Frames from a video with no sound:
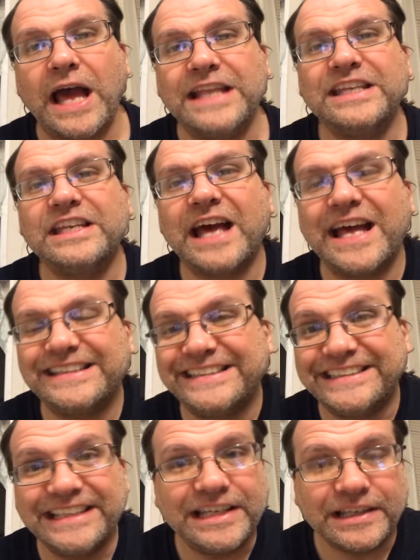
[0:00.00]
I did not
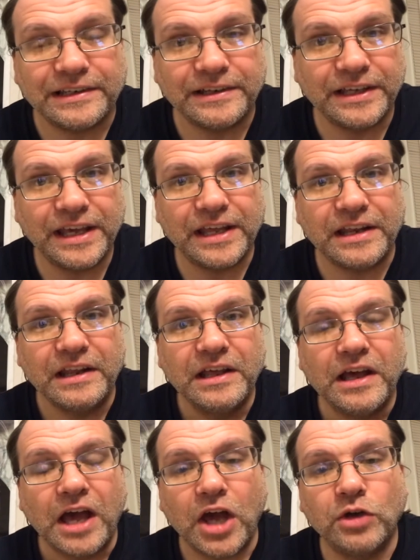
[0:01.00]
see it. Again,
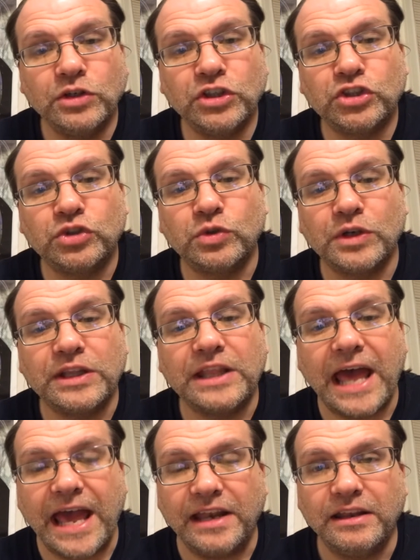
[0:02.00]
I only saw
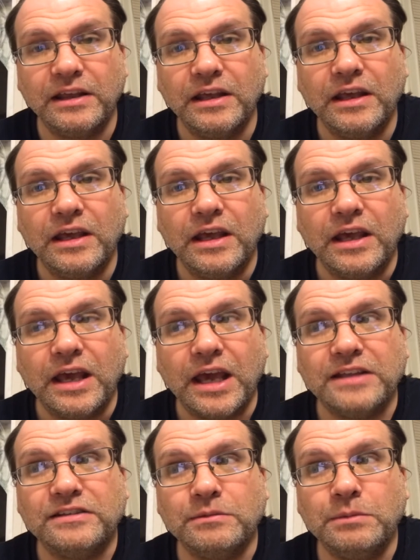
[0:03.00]
that.
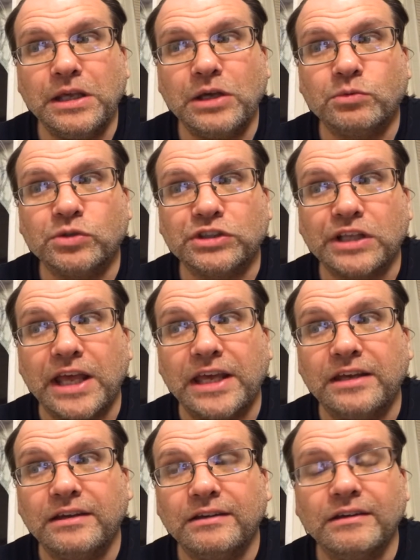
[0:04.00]
And to me, it was
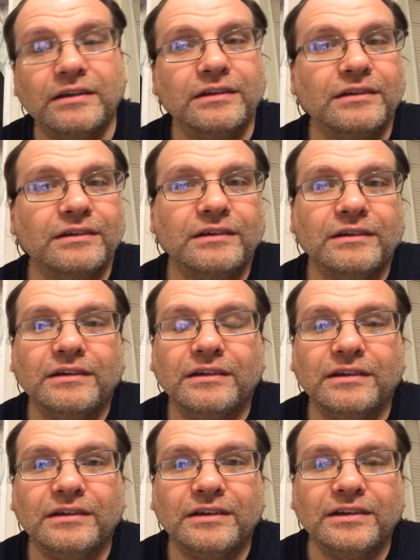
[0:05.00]
like,
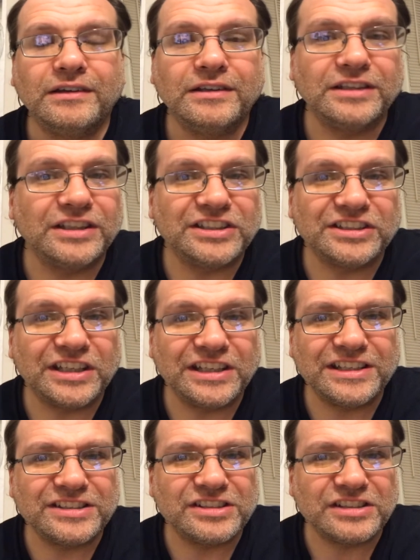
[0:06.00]
this is it?
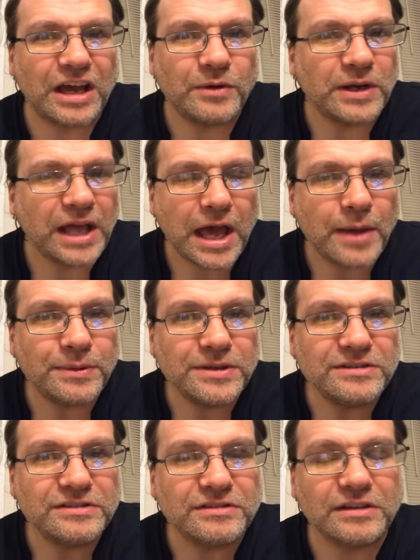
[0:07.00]
This is how it
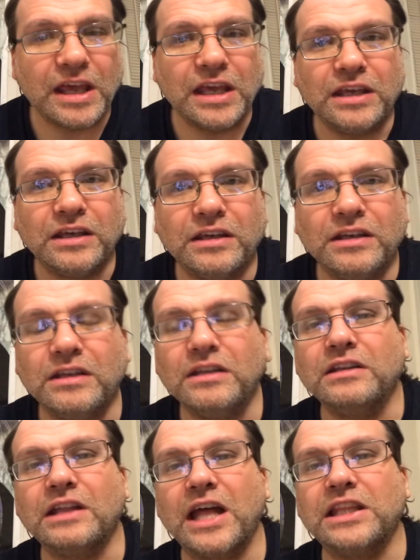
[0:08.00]
happens? Like,
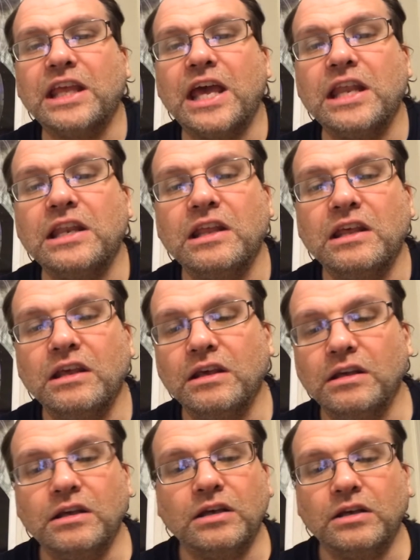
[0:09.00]
not that
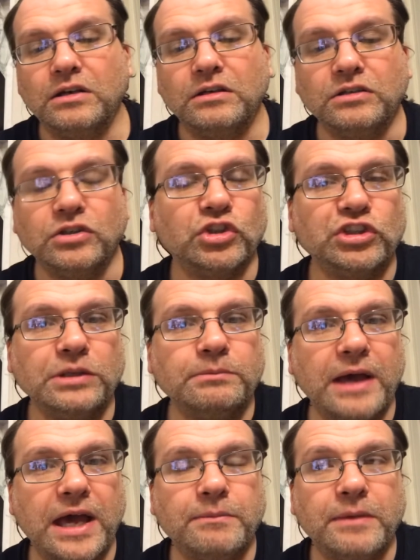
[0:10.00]
you see
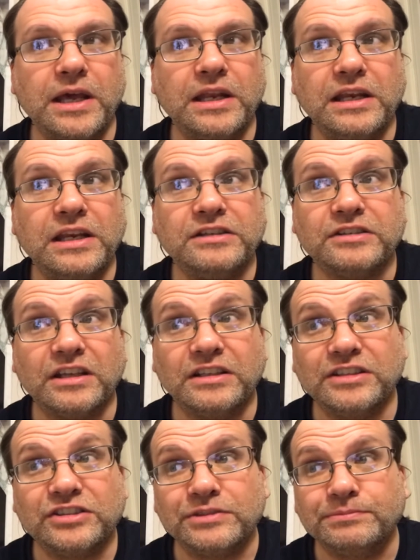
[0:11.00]
Batman and he's like,
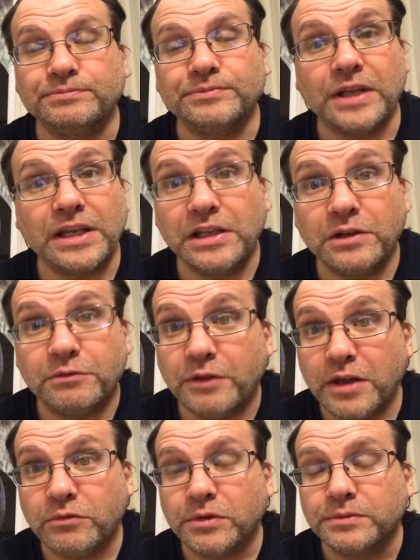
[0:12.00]
listen, I need a
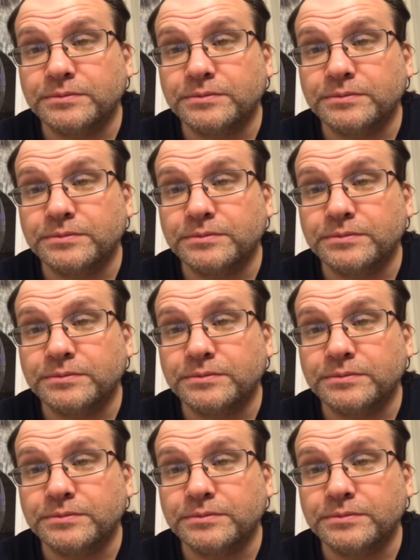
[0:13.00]
favor.